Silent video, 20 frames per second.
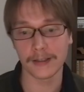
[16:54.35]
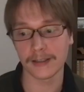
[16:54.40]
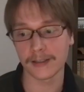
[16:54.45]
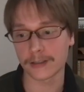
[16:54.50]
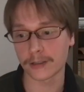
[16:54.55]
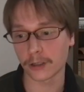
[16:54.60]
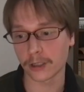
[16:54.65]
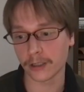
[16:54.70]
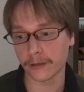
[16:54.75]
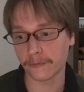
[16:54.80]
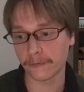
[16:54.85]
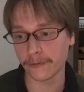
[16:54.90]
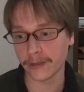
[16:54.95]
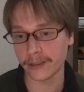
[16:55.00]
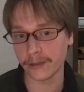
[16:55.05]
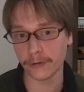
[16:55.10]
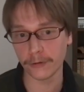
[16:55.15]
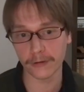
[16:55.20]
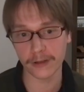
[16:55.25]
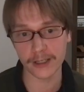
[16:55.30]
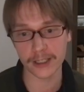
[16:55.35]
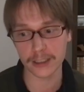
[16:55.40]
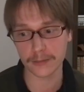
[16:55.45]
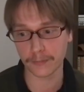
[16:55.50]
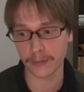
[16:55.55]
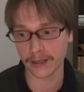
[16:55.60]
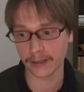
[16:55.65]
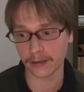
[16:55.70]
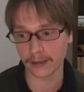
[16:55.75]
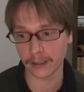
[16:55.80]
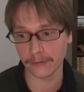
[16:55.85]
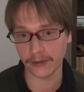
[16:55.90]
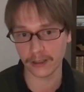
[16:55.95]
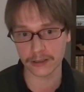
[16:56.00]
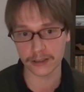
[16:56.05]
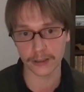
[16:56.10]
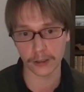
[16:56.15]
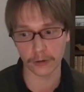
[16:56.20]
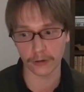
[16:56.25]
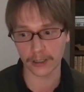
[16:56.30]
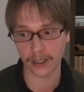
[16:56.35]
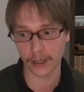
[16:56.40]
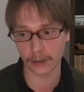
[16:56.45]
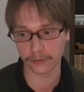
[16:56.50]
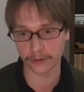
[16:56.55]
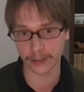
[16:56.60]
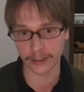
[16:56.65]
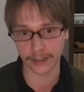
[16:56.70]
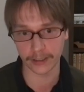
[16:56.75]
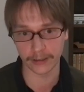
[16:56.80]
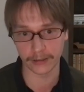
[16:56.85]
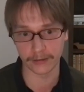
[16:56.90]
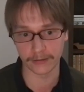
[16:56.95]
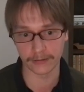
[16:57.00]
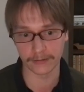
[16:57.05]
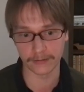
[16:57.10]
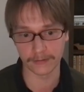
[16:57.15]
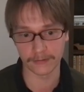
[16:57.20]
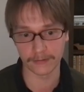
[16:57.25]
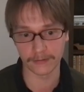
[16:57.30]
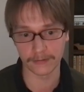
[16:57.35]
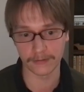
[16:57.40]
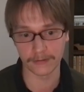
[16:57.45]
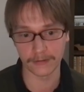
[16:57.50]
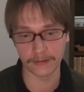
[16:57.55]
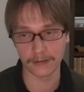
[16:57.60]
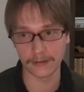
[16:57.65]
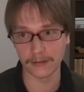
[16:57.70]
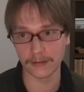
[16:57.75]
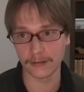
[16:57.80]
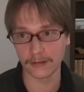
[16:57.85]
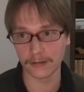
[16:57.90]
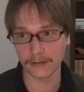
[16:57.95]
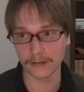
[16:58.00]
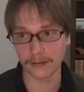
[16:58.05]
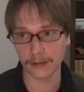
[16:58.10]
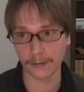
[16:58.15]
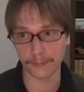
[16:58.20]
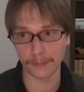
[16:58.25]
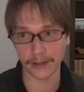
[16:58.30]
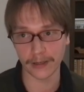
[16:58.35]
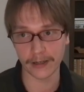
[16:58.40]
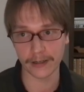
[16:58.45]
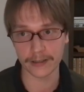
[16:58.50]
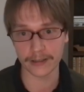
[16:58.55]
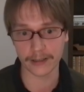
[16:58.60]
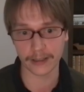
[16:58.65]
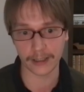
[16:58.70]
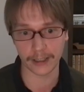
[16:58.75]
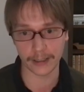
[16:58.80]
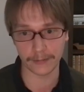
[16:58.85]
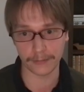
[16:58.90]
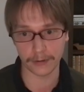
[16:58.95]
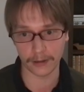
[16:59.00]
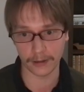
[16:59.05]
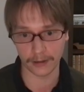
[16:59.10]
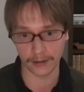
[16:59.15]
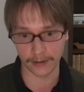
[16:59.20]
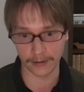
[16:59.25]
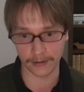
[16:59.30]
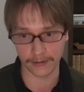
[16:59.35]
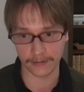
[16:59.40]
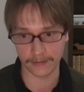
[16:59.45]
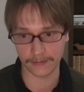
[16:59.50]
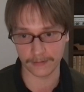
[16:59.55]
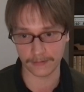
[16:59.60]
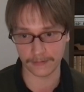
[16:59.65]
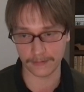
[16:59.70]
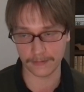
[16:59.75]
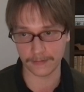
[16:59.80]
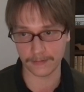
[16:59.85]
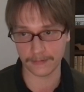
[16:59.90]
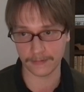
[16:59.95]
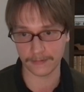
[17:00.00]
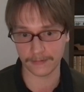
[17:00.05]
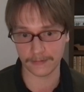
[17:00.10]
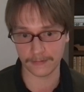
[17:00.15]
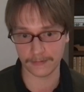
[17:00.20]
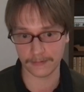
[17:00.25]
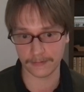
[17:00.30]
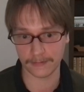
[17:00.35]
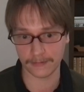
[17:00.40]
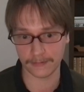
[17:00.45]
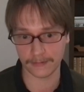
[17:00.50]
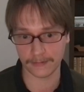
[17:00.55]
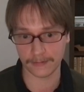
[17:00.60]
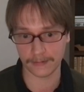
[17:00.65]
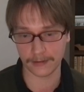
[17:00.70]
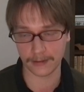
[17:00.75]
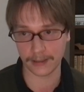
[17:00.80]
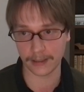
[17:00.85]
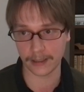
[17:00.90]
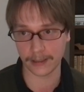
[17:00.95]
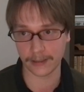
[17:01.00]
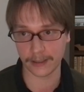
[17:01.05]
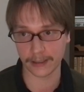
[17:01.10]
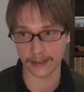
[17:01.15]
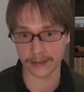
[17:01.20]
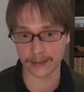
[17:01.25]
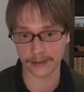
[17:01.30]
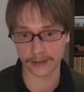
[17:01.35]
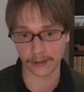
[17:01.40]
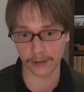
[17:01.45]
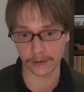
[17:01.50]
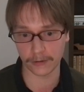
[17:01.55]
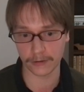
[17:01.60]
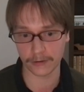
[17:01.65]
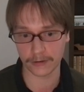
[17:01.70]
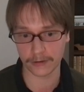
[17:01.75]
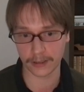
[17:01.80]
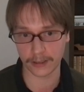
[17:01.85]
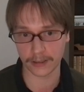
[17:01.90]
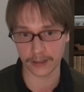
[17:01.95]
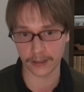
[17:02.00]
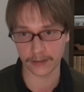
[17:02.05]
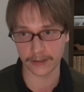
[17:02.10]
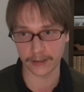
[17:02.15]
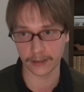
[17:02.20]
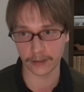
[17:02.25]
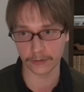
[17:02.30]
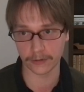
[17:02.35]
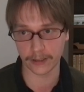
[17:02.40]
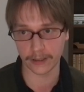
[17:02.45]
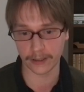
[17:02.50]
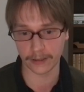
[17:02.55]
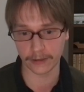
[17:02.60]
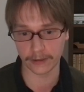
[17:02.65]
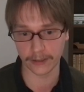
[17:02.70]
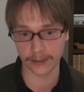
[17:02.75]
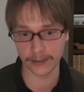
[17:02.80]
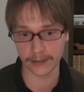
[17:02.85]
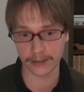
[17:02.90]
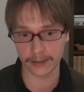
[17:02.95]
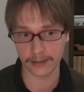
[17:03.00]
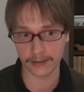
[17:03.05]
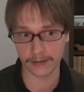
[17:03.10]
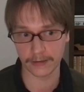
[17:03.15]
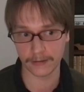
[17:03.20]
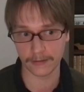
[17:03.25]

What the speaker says: So if we do this by the living stone counting, the players keep on adding stones inside their own territories.